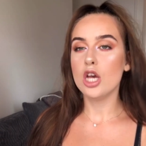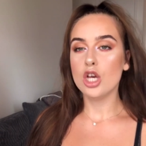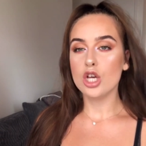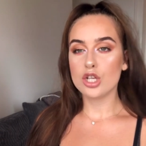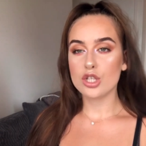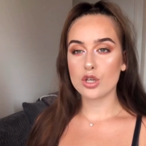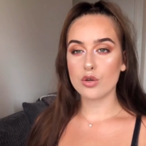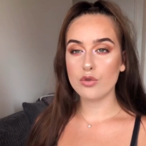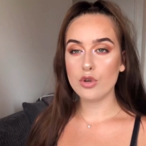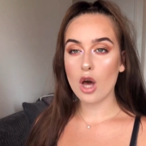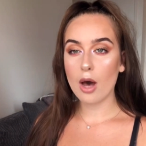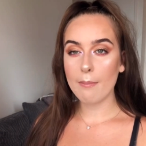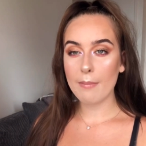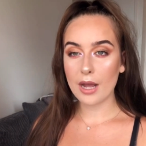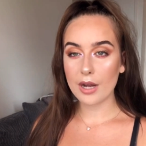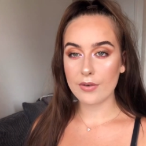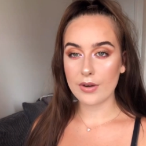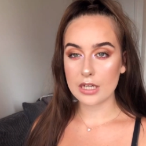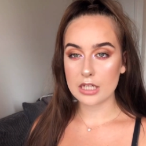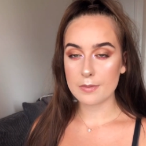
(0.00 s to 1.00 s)
So not
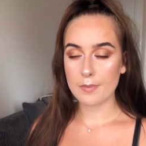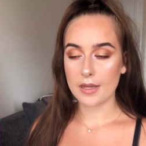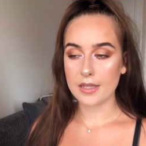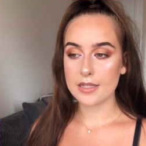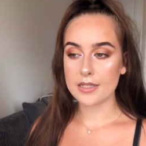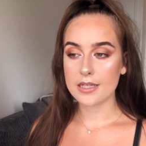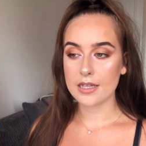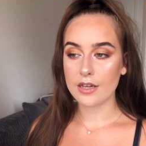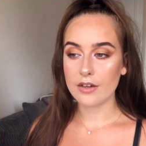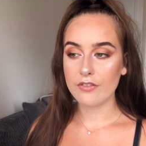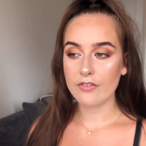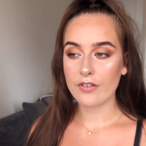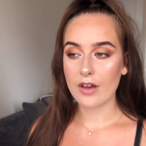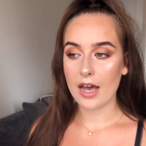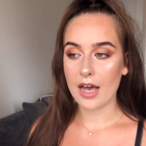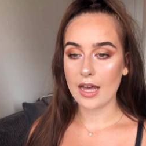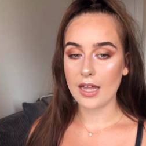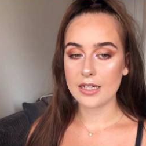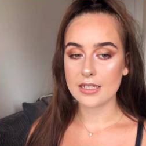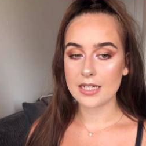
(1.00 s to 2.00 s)
mega expensive,
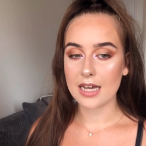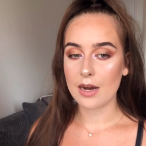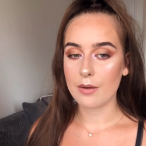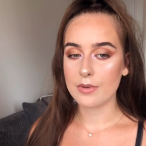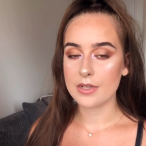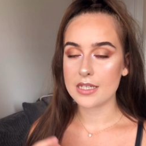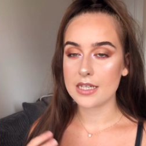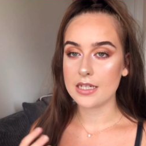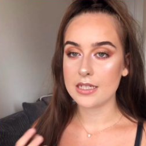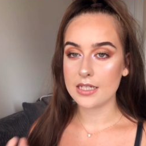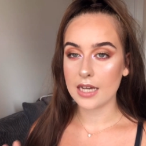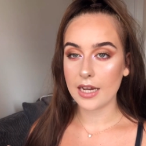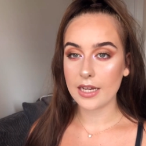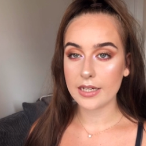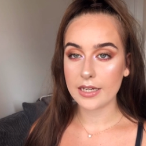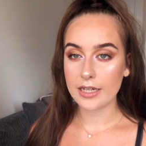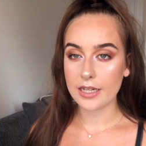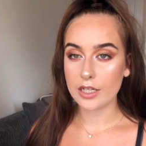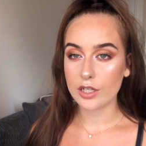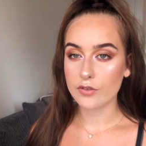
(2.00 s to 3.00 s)
and I was in dire
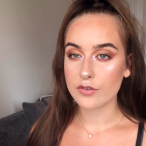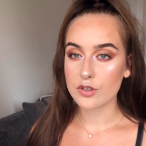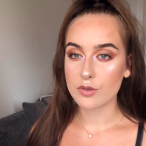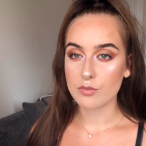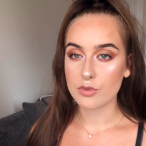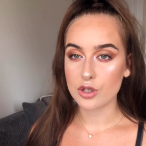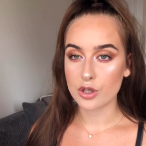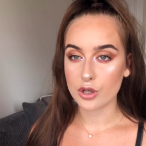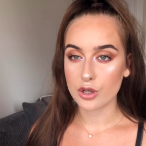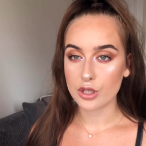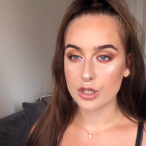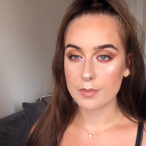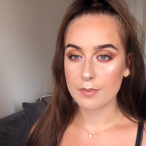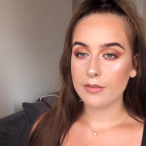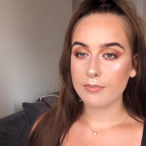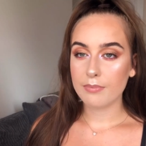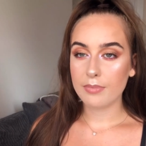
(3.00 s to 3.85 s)
need of some shorts